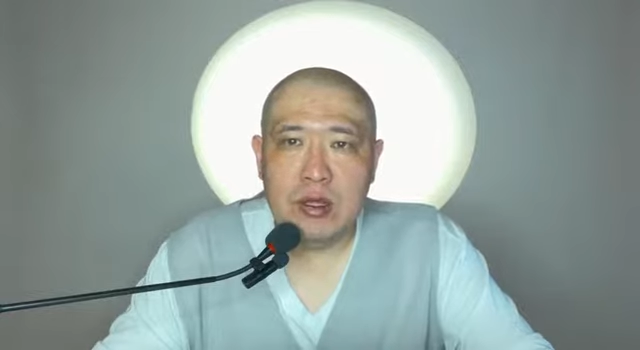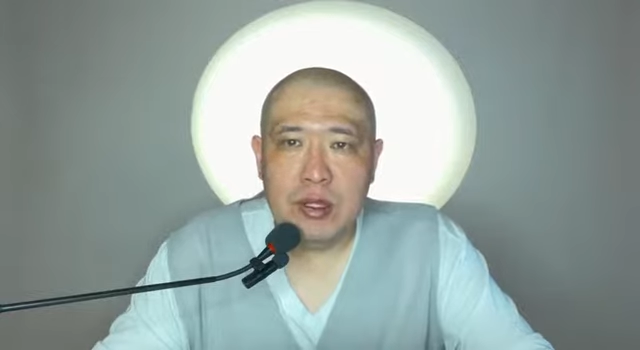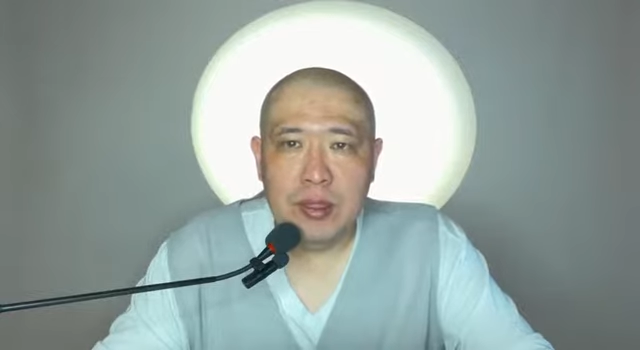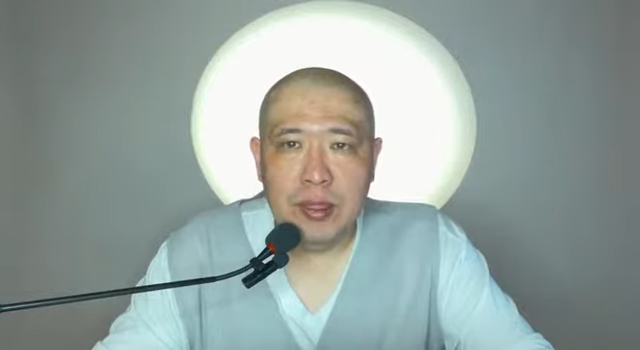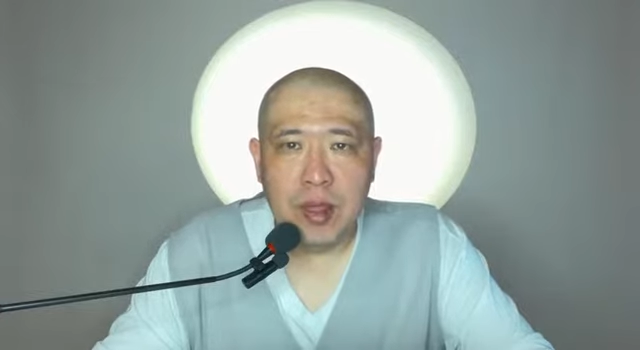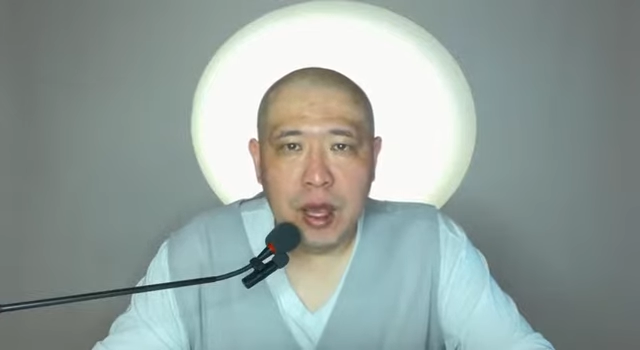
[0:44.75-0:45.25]

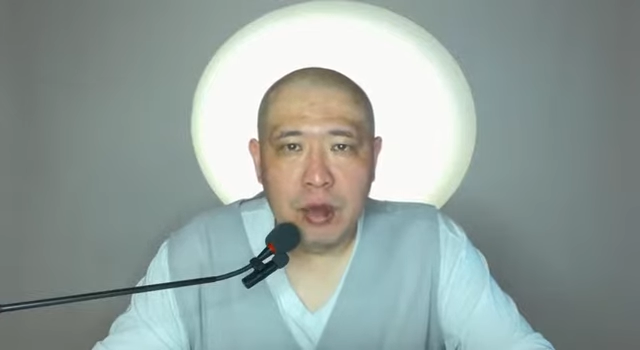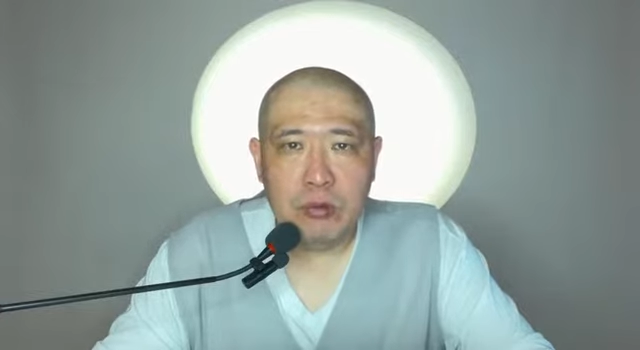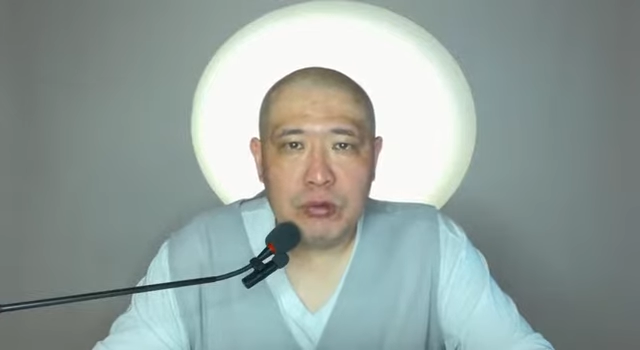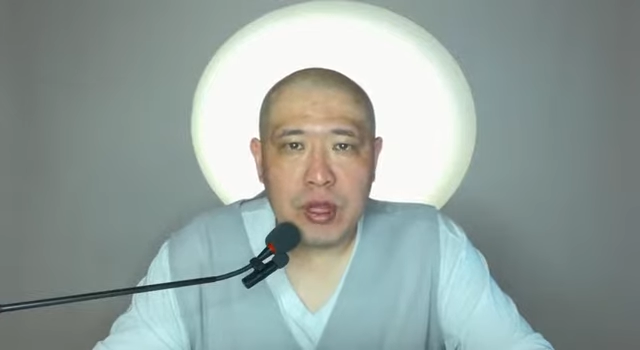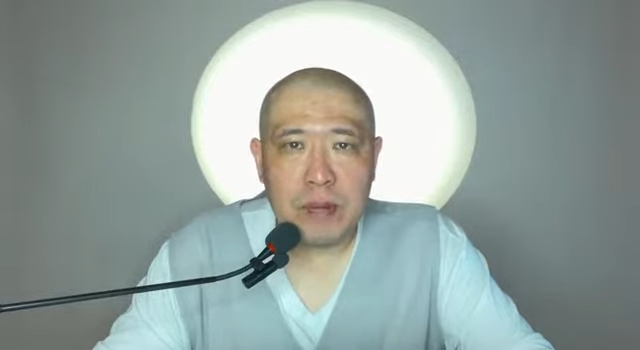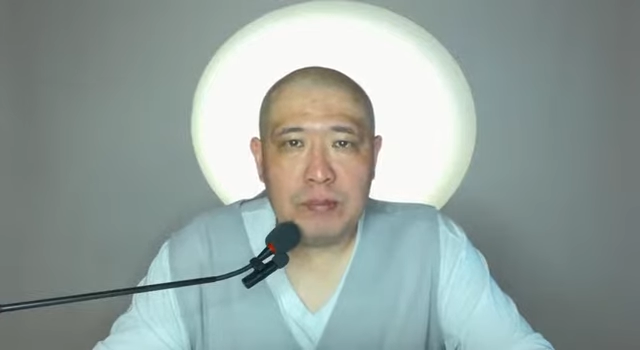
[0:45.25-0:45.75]
Now
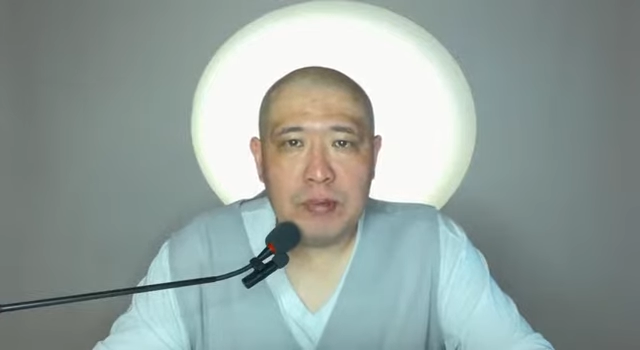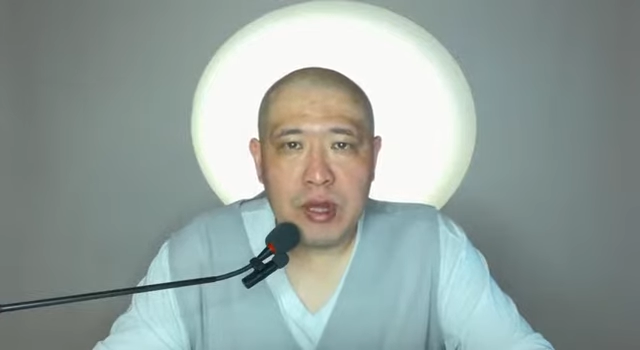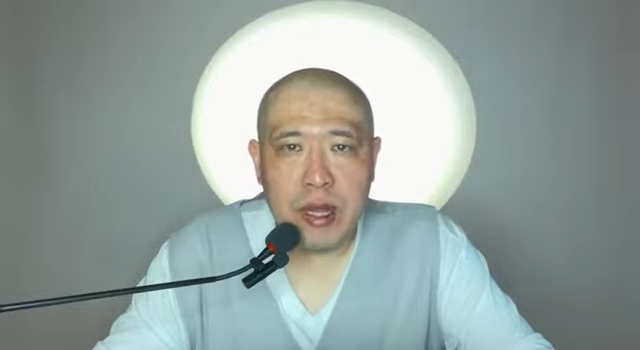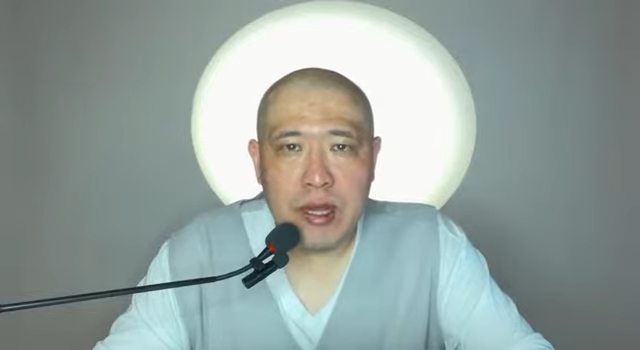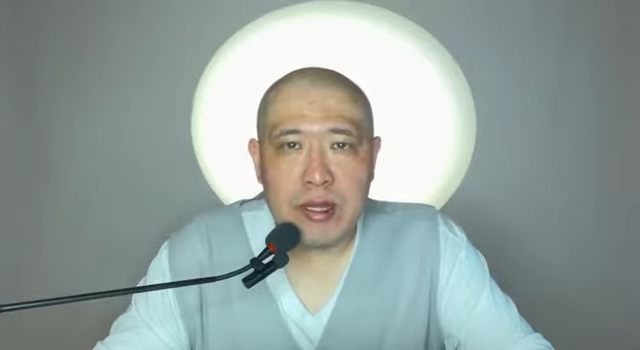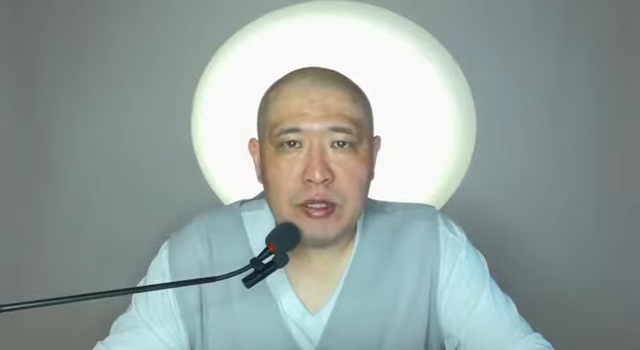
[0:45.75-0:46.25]
we are
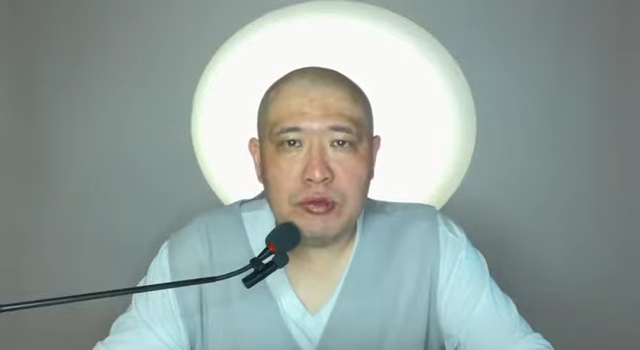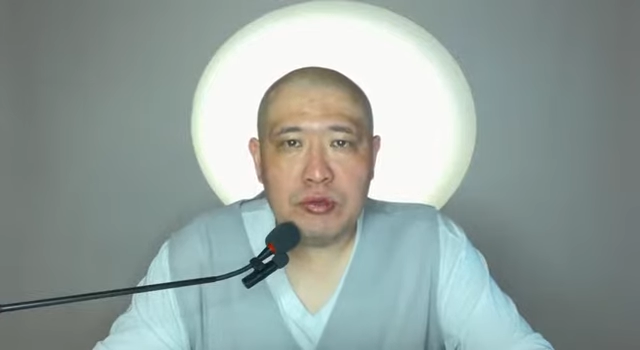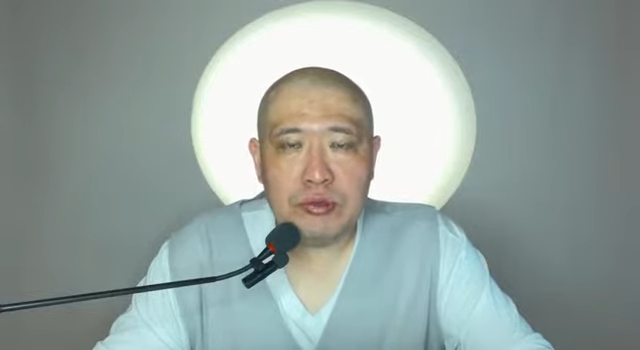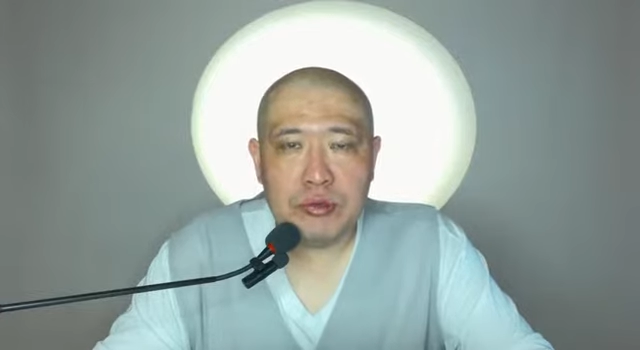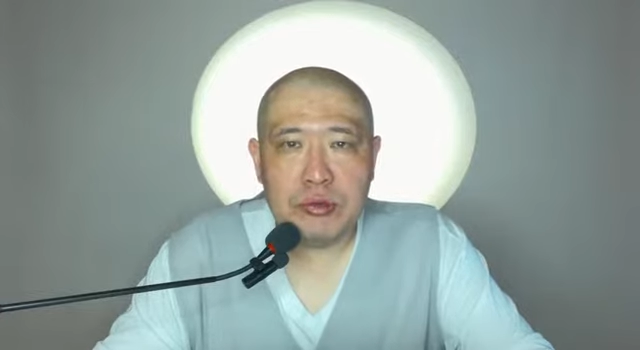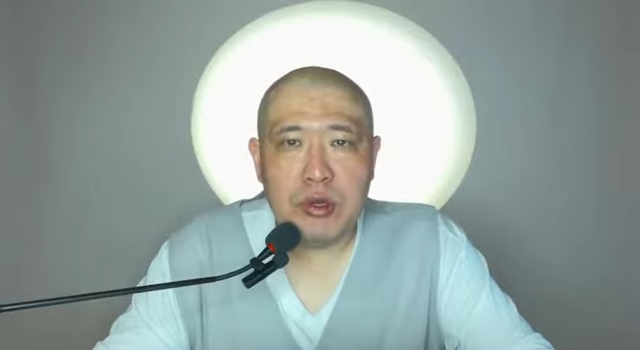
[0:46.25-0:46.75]
planning
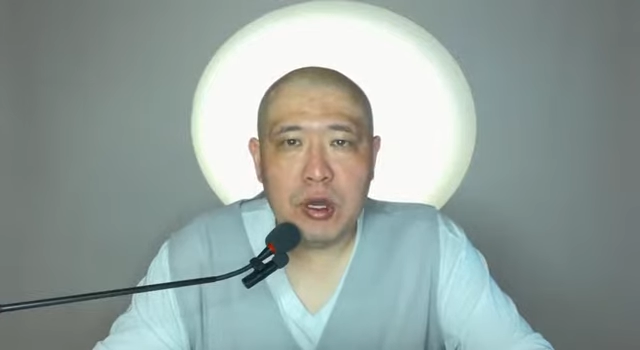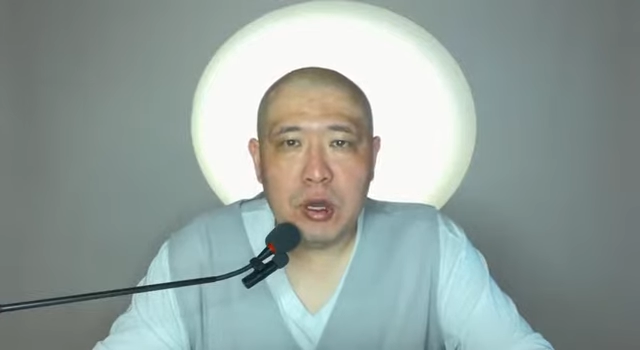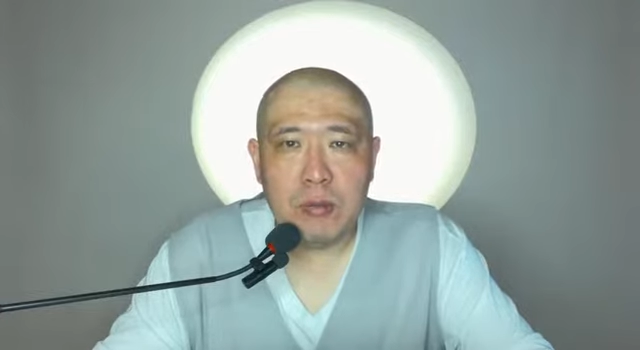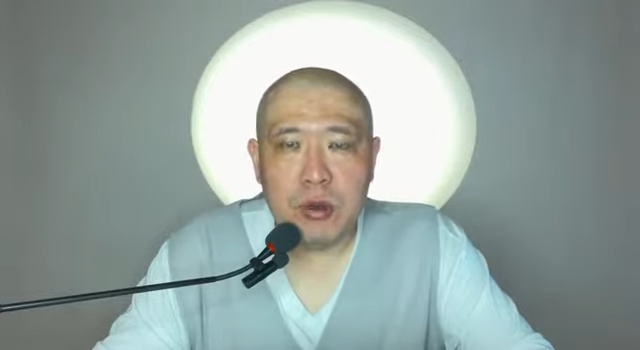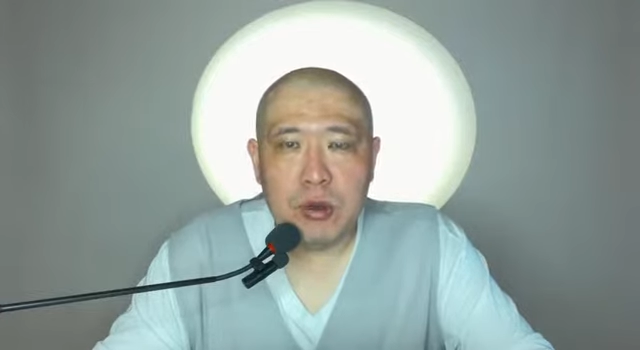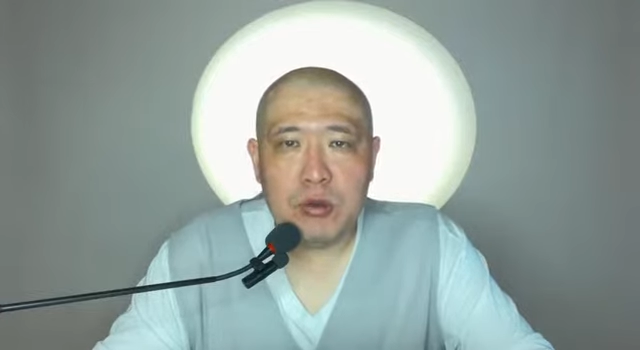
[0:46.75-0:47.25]
to
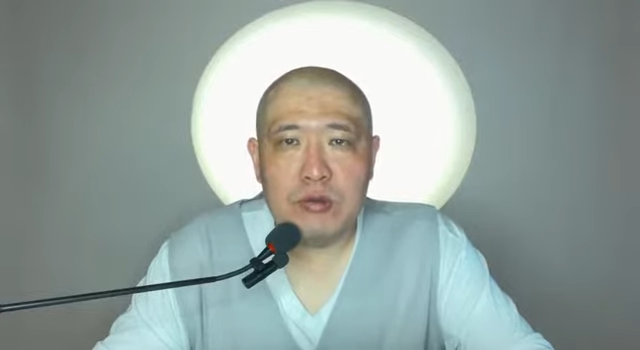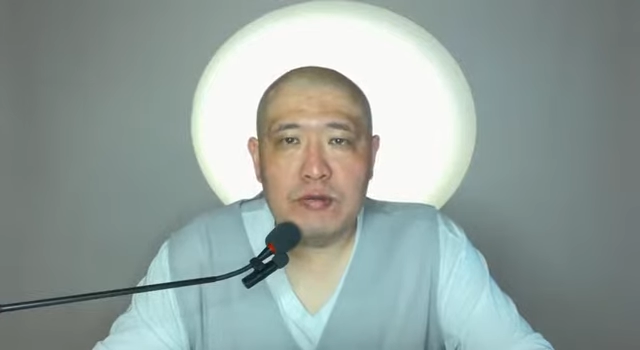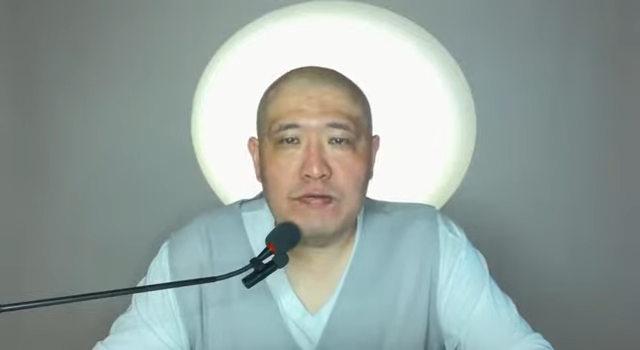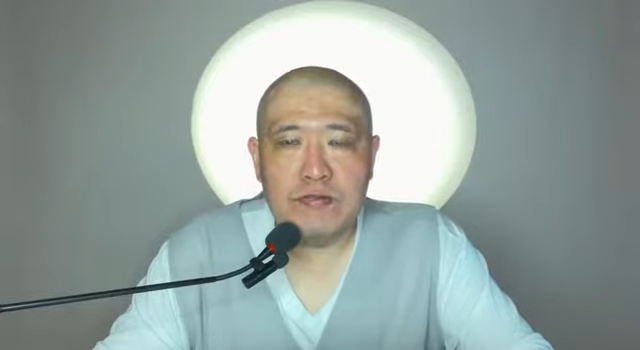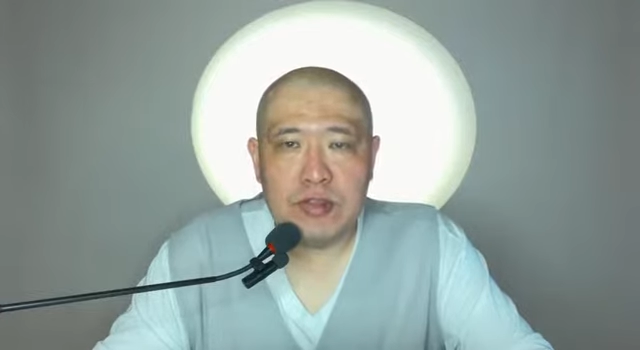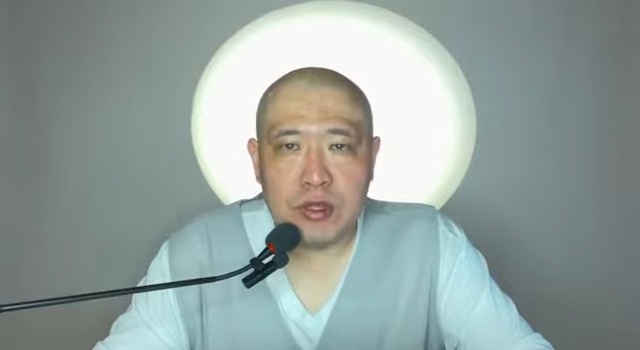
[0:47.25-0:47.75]
upload
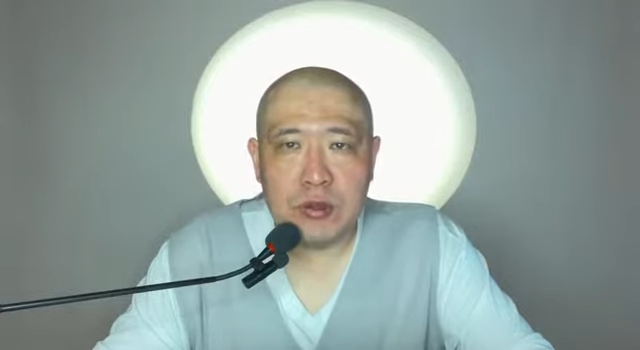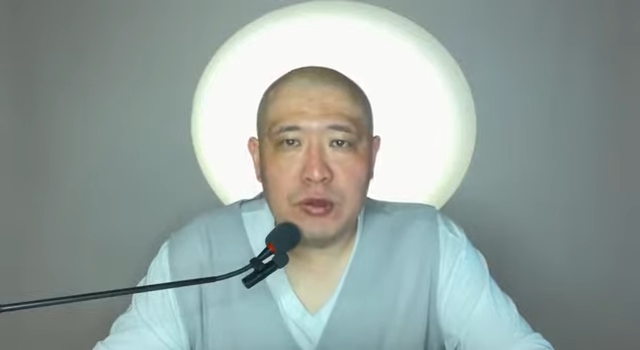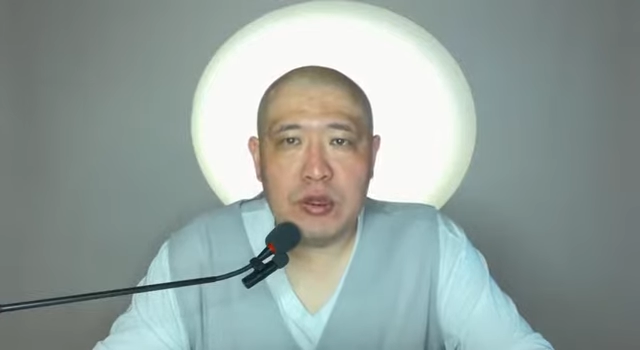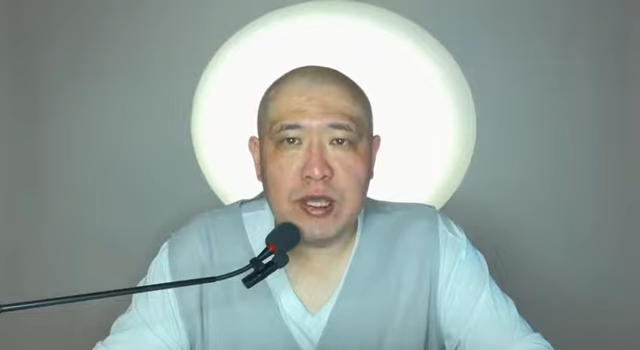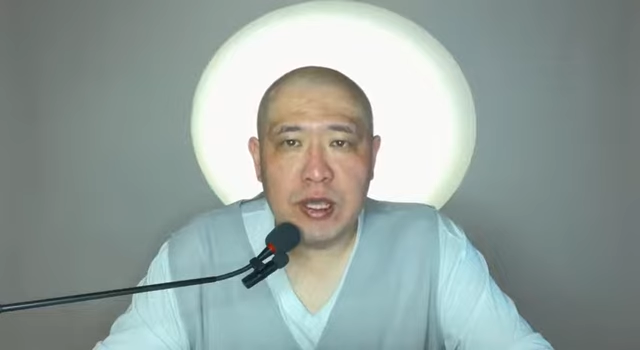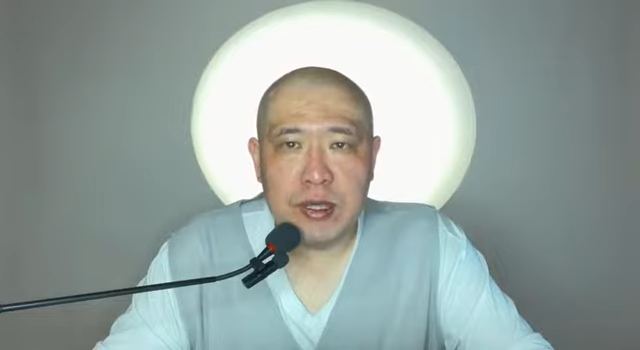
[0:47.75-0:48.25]
video
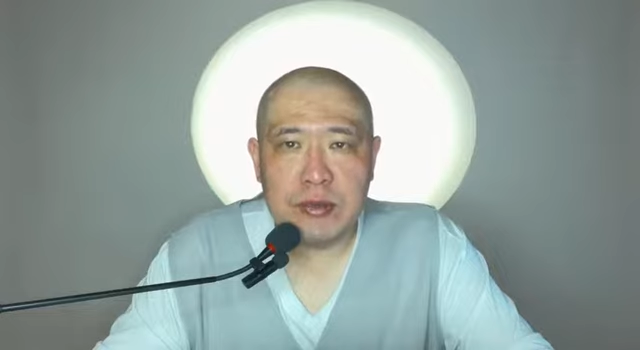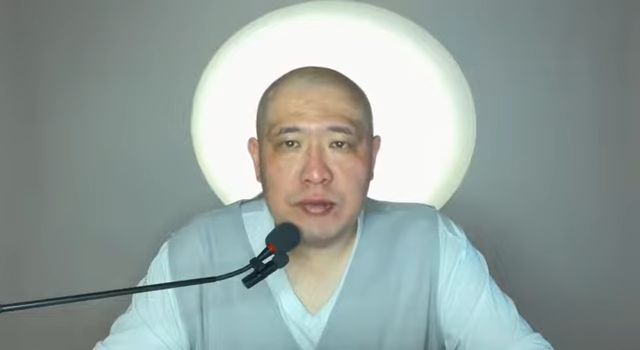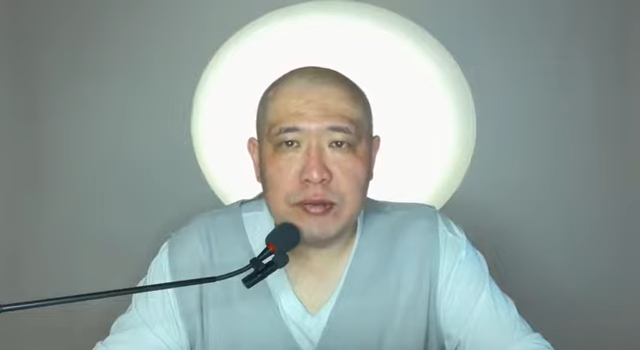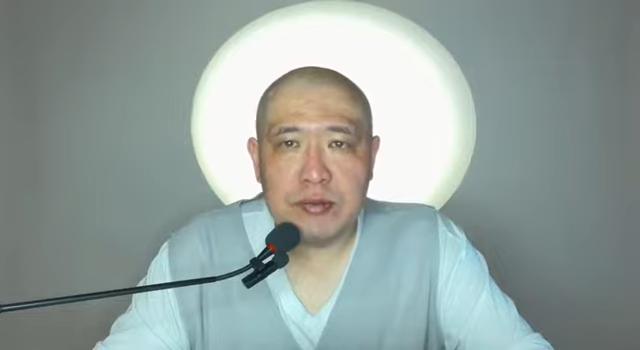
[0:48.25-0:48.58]
again,